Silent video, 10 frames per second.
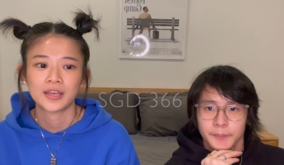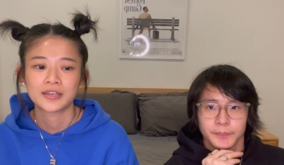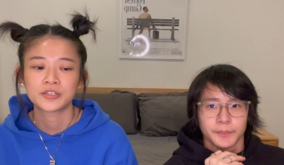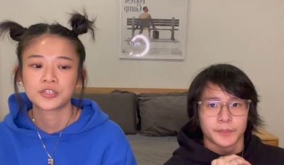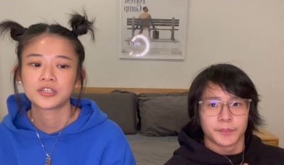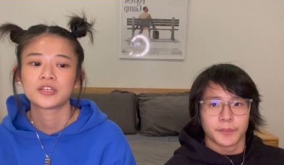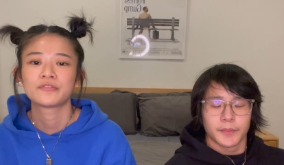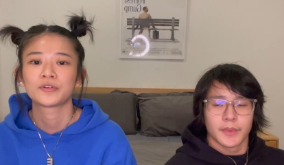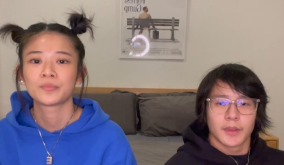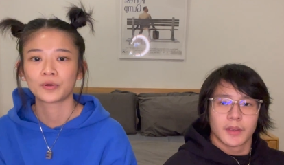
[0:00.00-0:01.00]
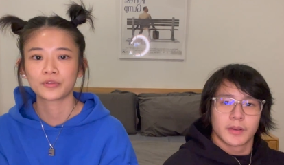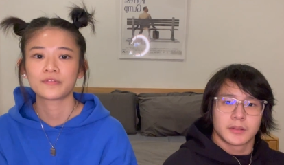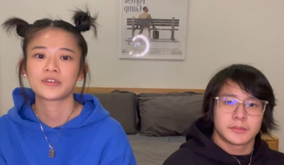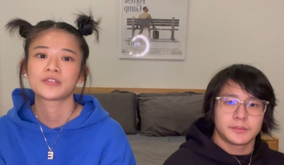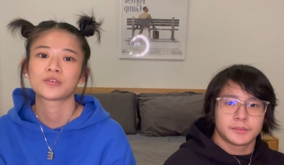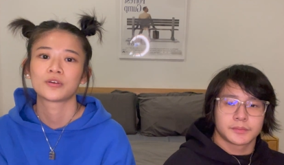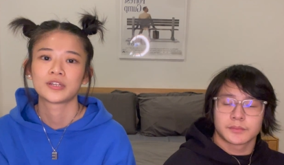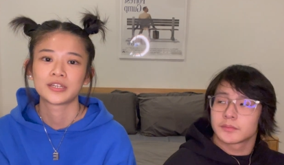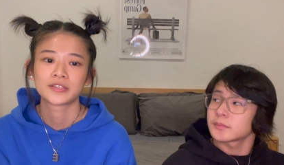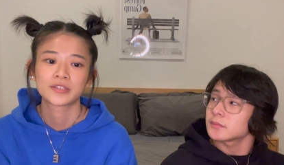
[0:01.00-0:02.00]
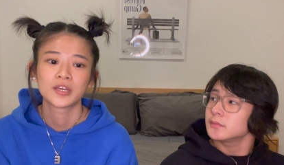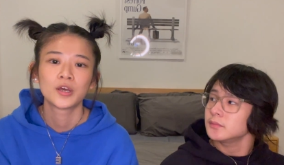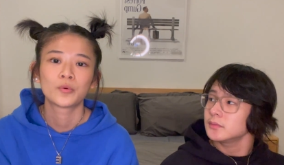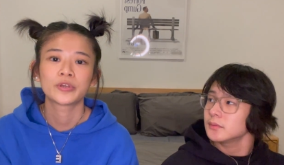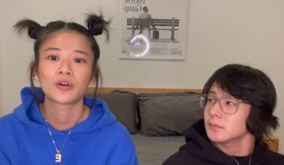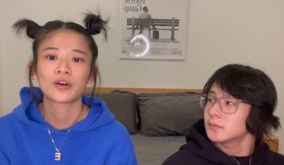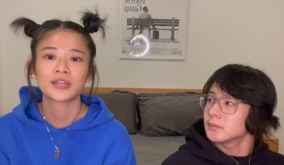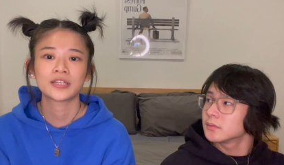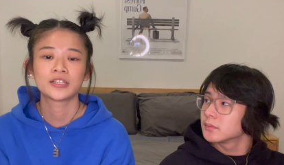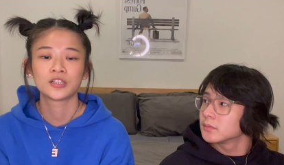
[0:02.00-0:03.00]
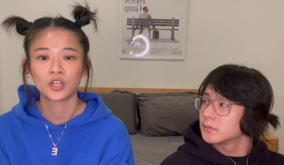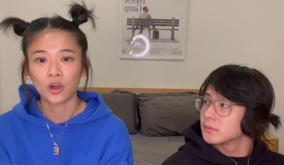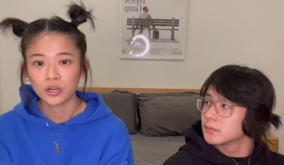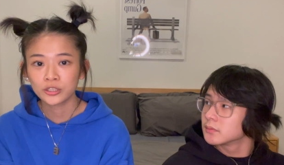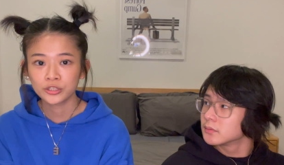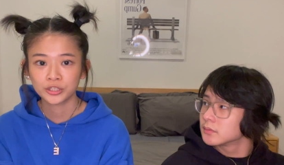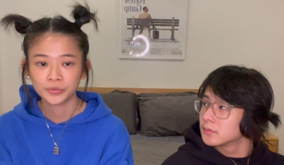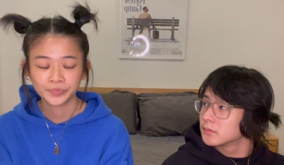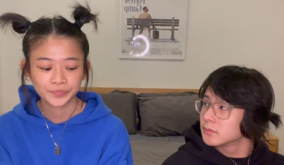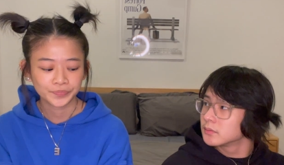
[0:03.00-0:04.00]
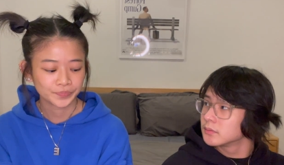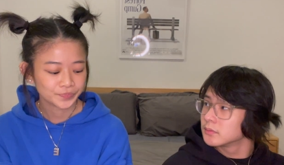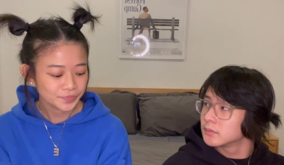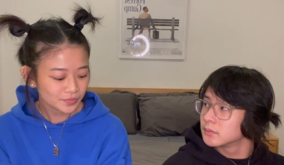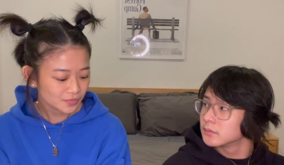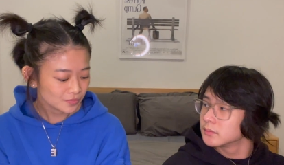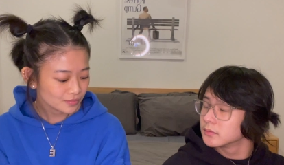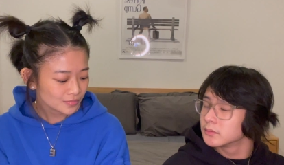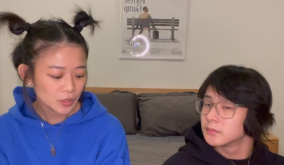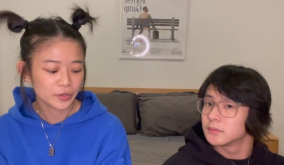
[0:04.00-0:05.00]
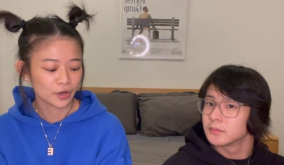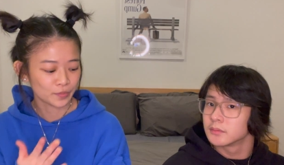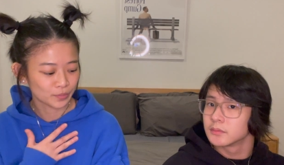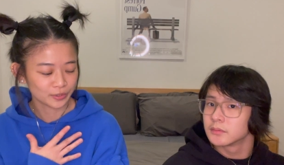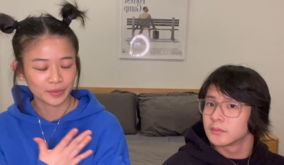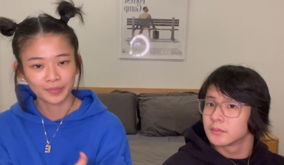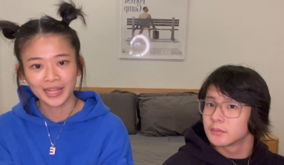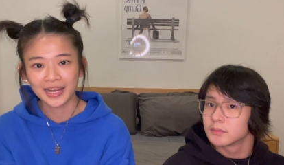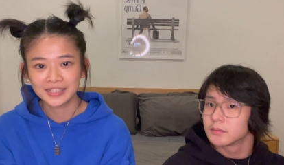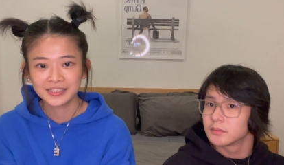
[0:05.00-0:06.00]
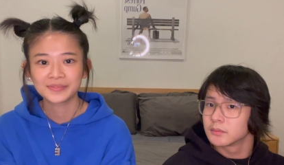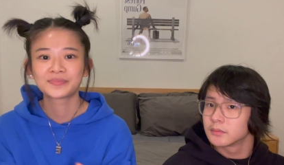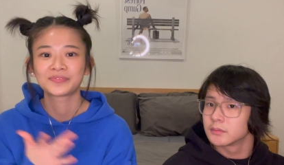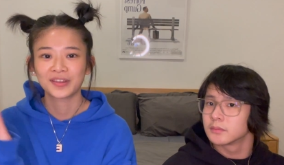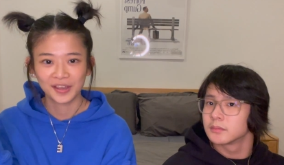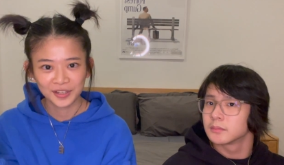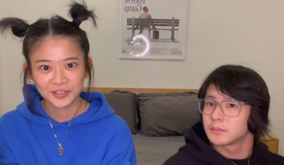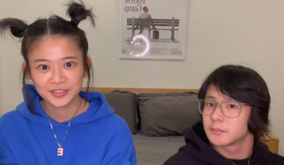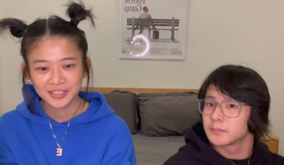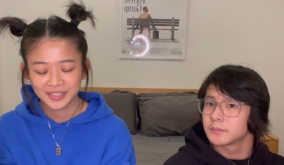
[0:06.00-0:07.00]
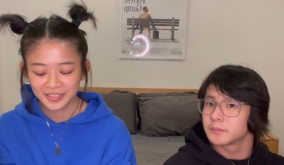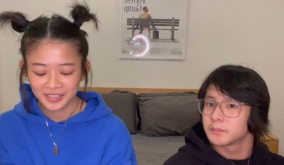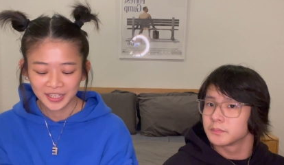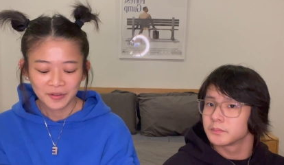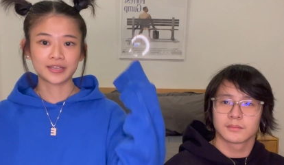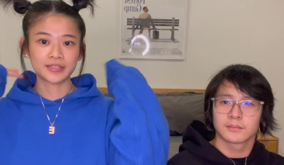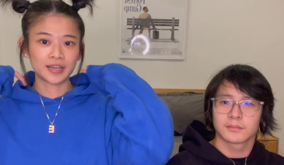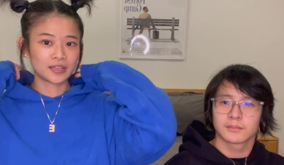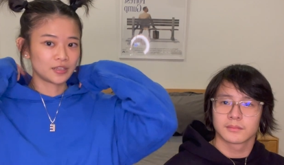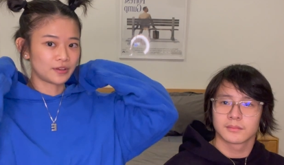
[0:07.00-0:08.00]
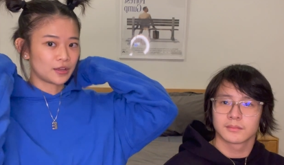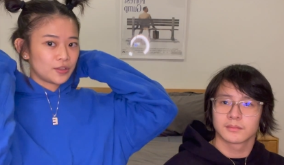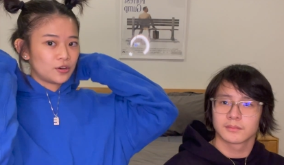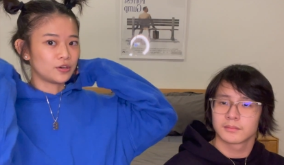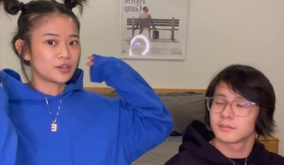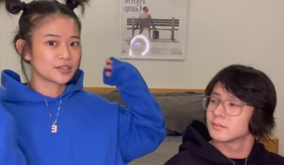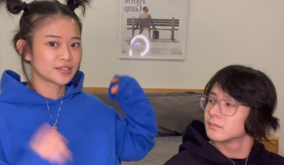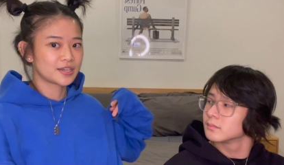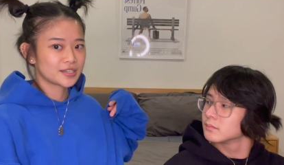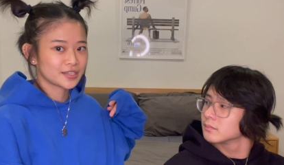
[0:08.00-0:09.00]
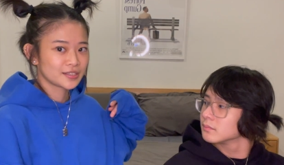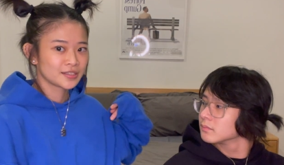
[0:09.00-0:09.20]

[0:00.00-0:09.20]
Speaker 1: SGD for both of these hoodies. We got it in large, we got it in blue and black, clearly. I love how the hood is like